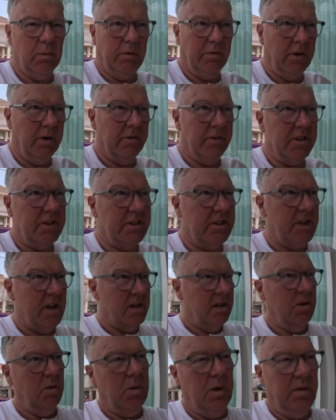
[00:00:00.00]
We've got the
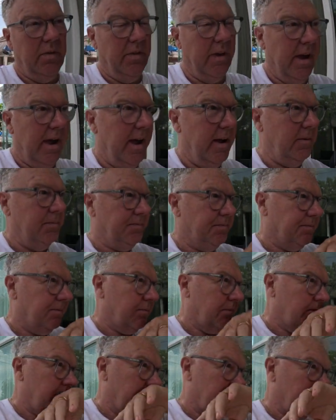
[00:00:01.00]
single one there,
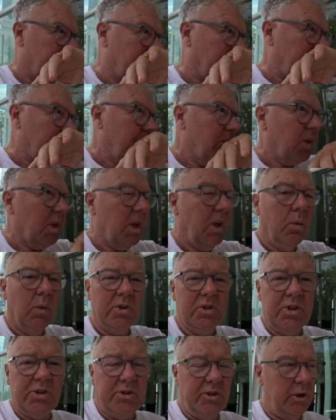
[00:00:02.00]

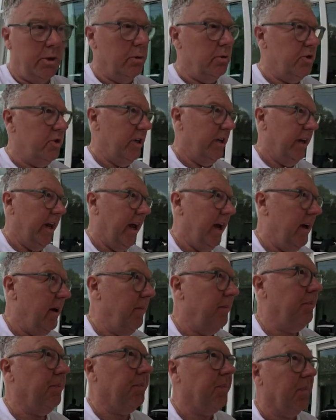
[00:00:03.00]
which is the Eugenia,
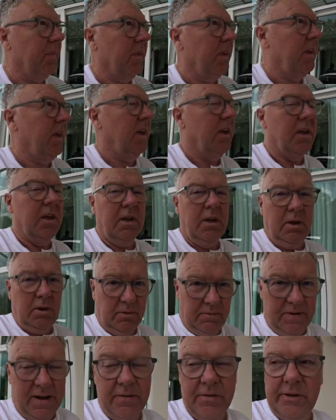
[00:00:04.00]

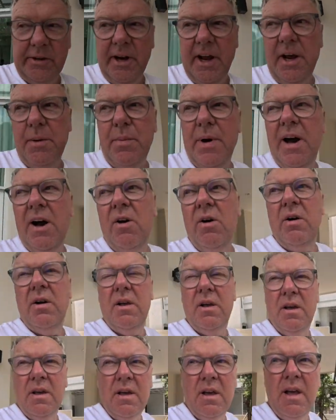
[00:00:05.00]
found the name out.
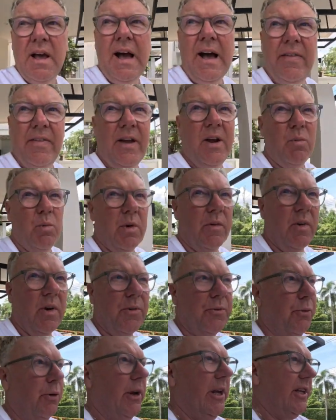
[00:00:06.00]
And then we've
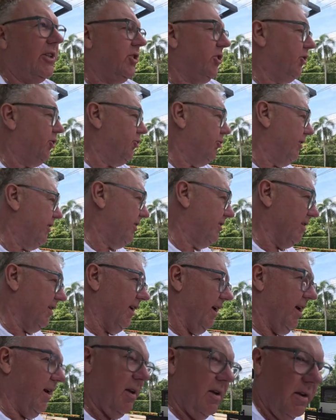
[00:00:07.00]
got three itchy trees
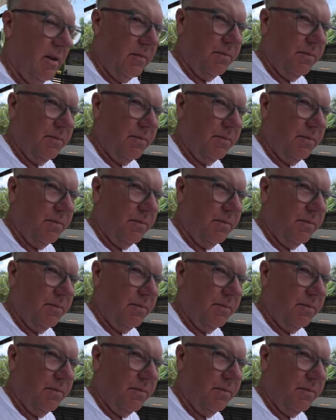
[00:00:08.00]
there.